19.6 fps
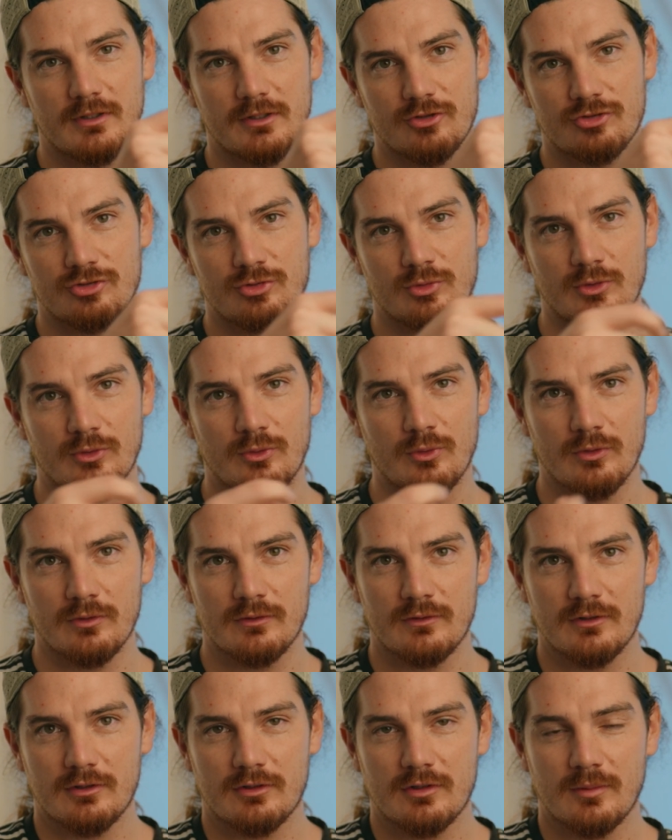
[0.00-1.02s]
short
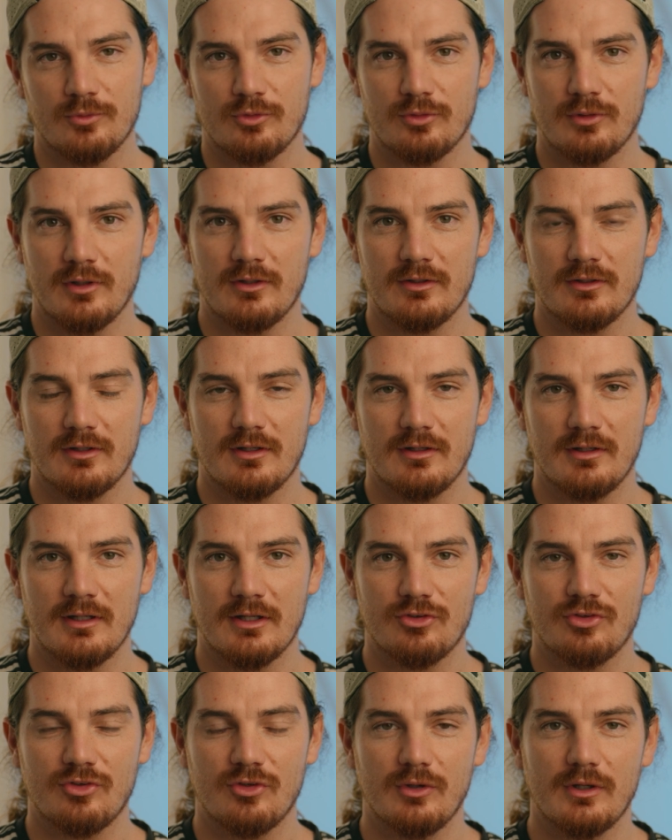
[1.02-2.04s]
cord that comes around and
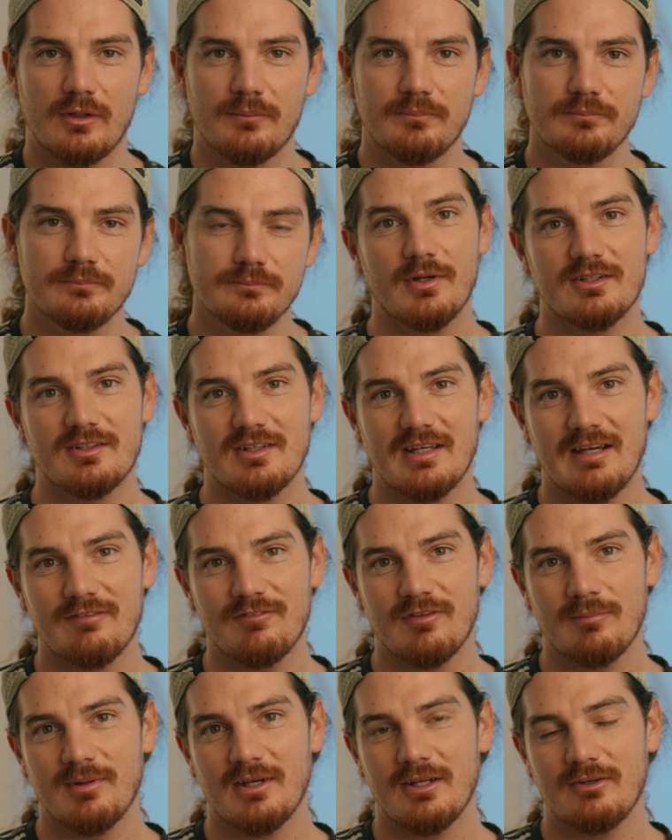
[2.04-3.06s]
connects to it. But to have
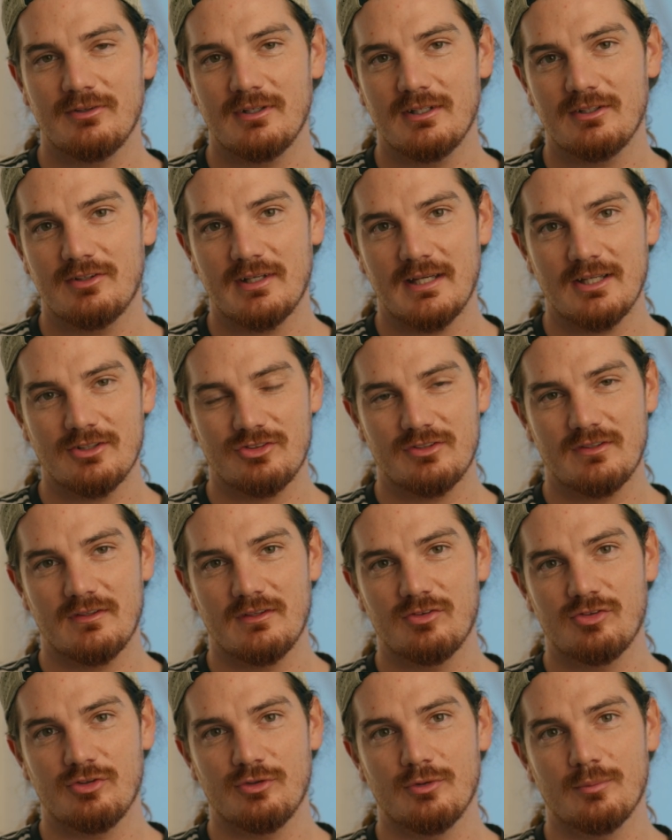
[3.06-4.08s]
the battery attached to
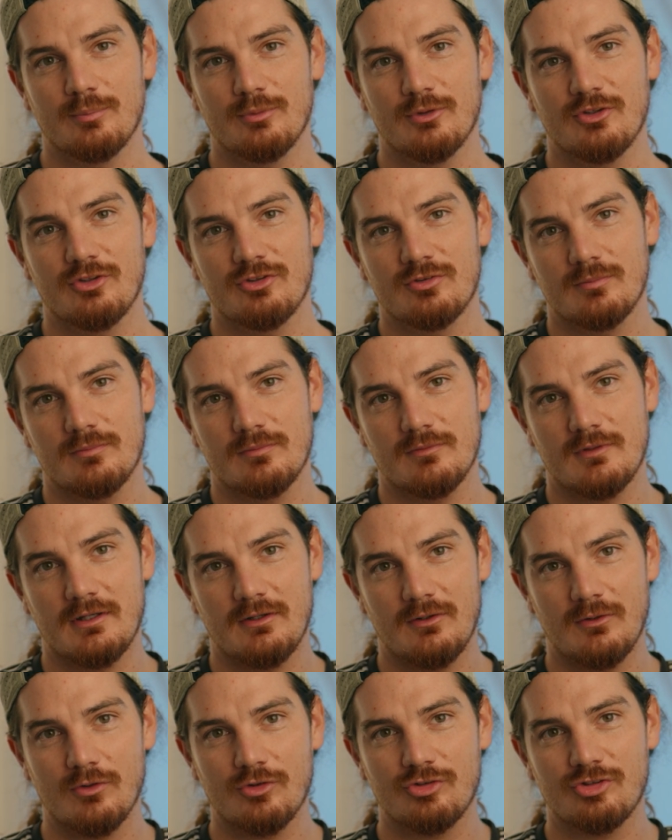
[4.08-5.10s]
the Zero Breeze,
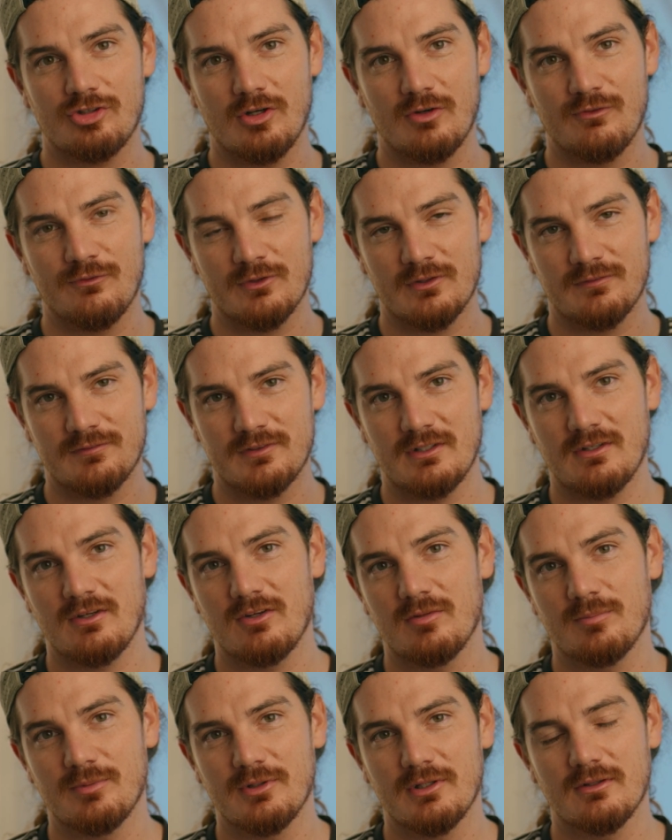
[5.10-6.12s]
that whole shelf would have needed
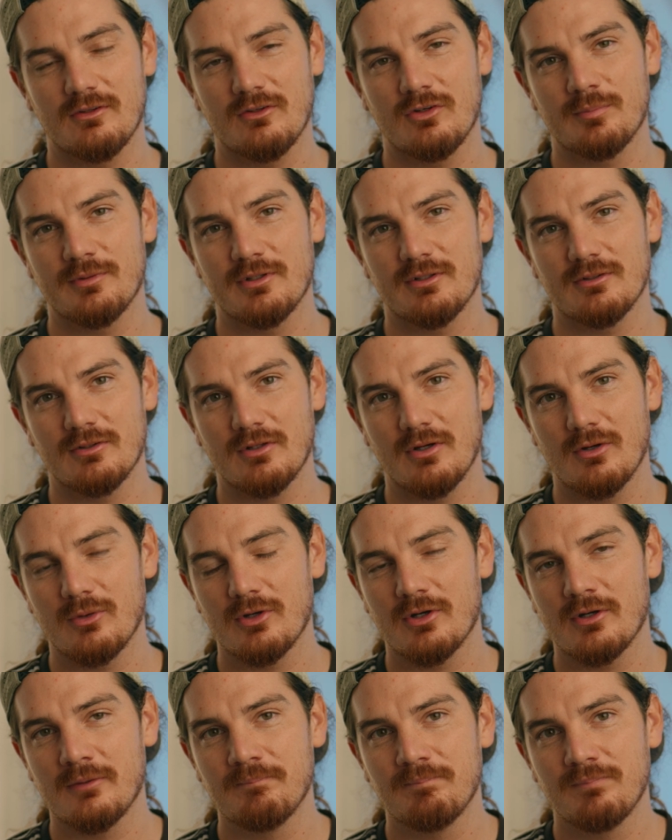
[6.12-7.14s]
to be a little bit
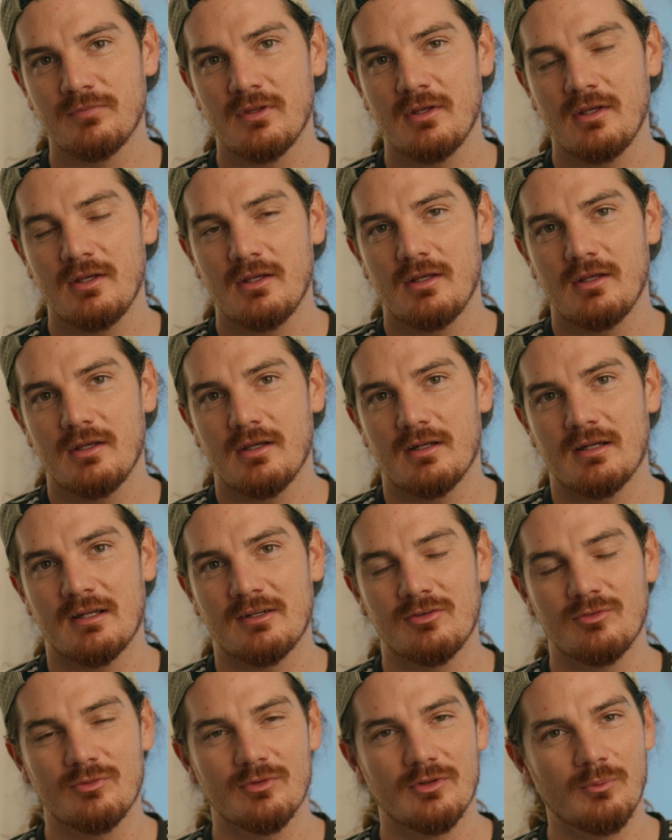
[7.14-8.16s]
lower, and I
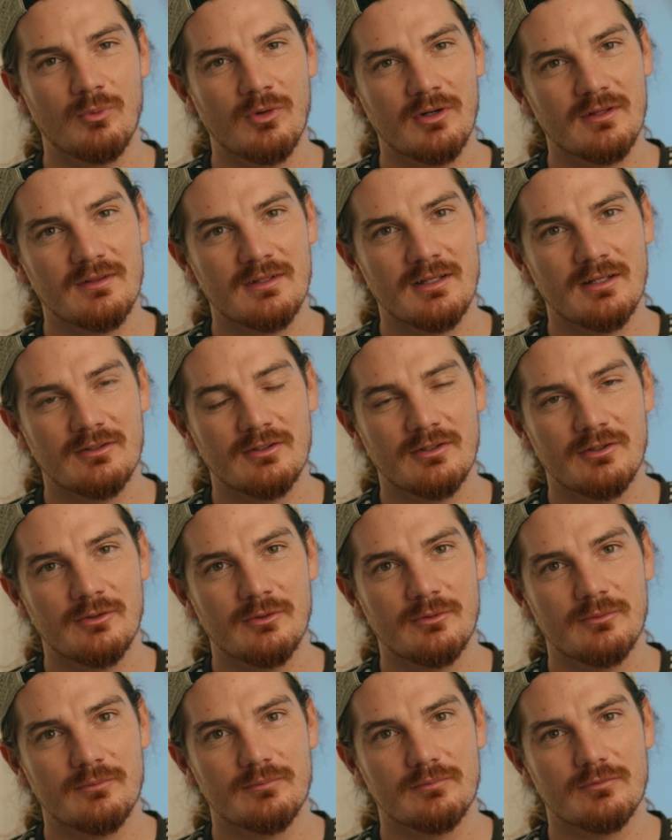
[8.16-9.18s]
didn't really want it that
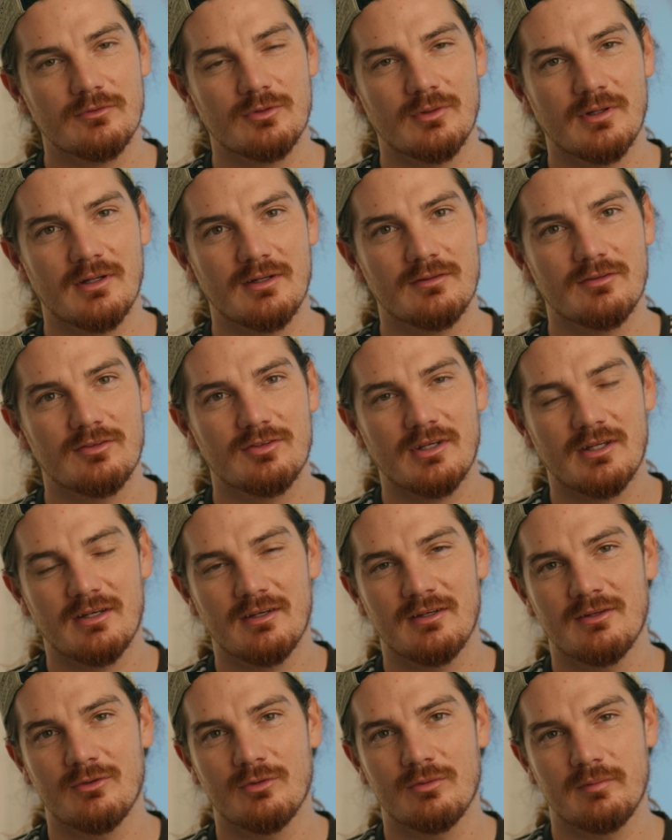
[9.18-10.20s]
low, so I
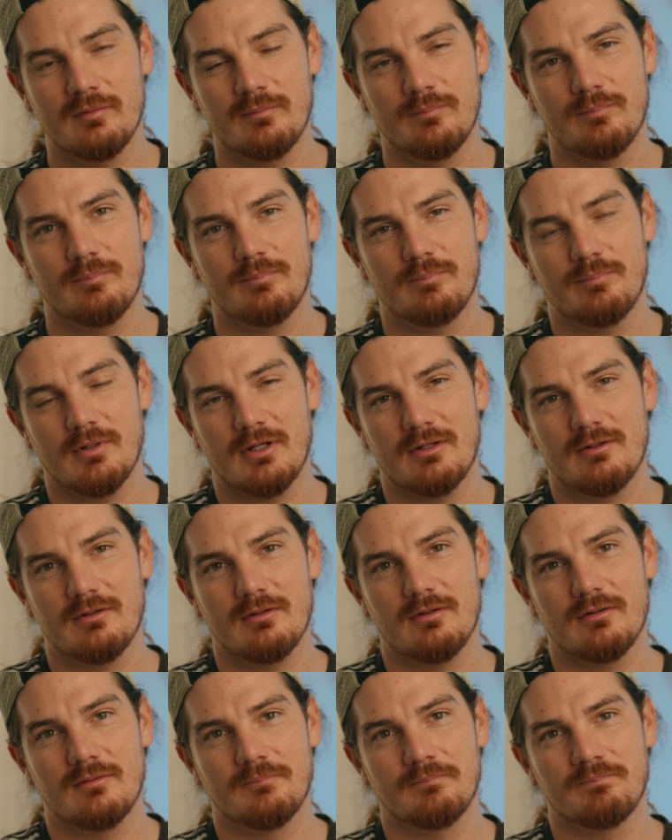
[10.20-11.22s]
decided it would be
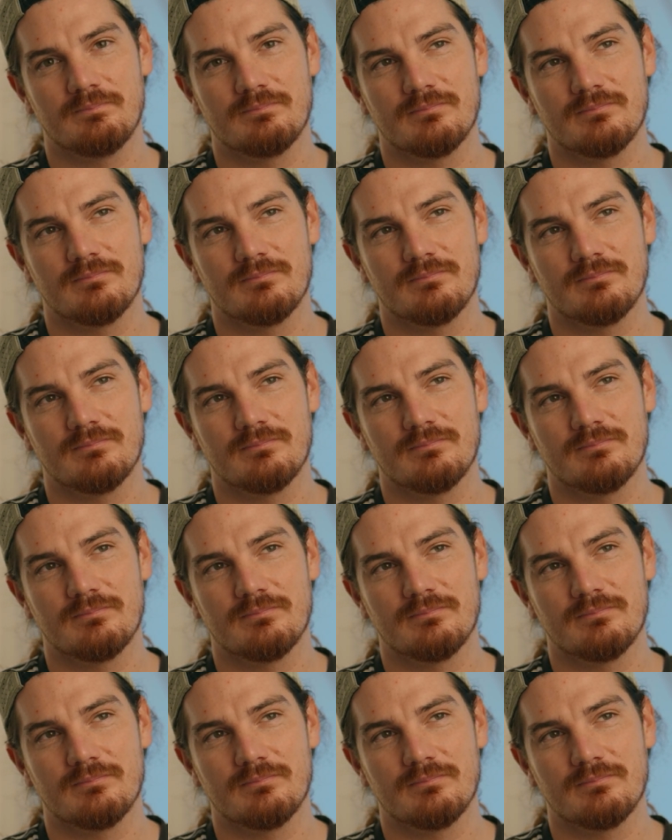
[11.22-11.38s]
better,